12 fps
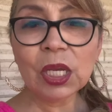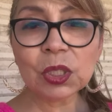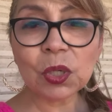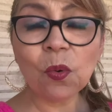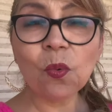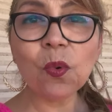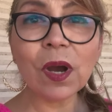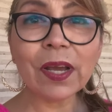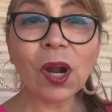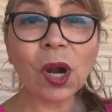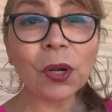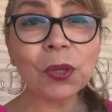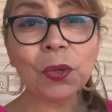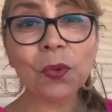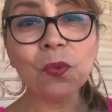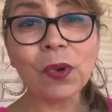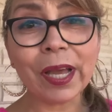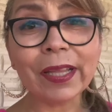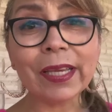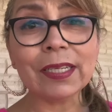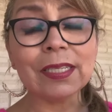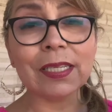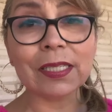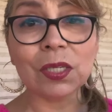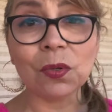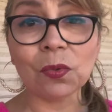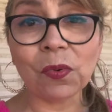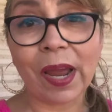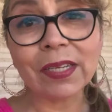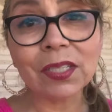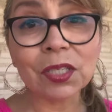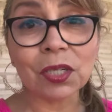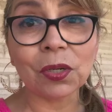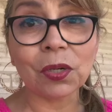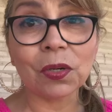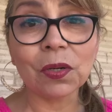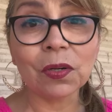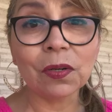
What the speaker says: So what are you willing to surrender